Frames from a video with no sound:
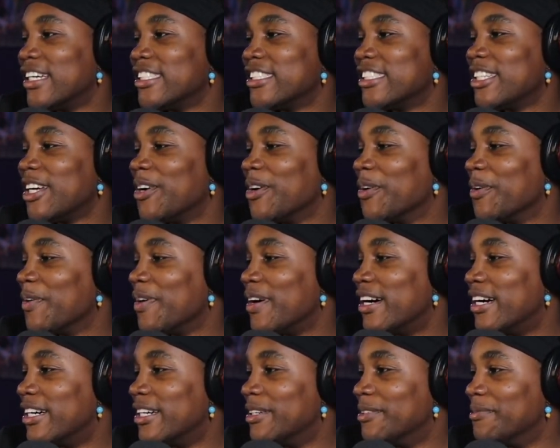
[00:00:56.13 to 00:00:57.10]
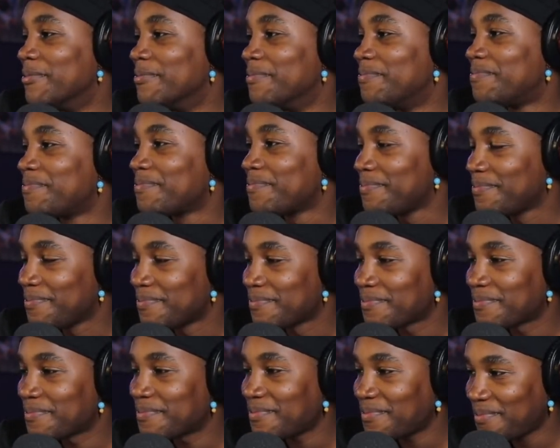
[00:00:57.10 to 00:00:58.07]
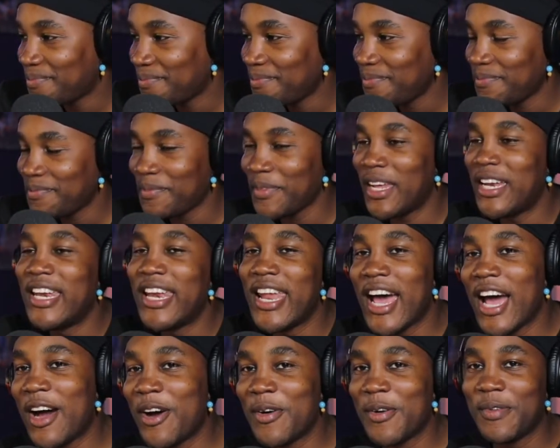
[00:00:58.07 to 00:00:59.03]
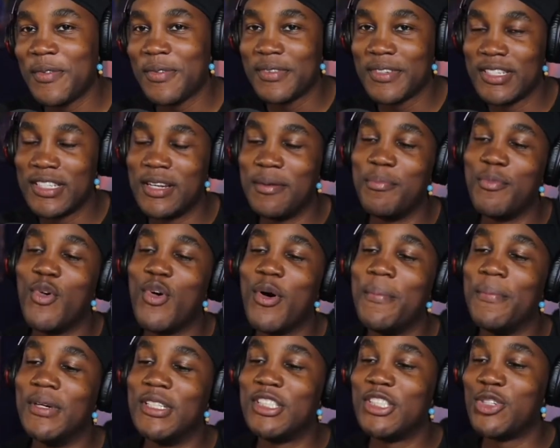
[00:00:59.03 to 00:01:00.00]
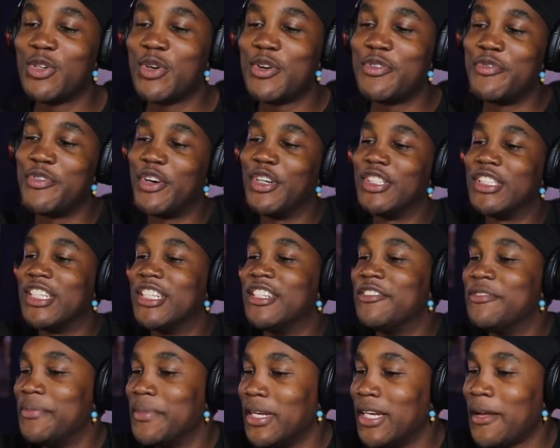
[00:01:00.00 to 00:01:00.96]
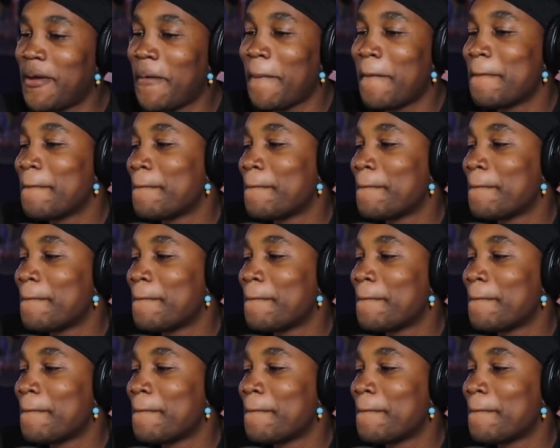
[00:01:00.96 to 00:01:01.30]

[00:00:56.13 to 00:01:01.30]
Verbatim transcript: so um now the more mature version of me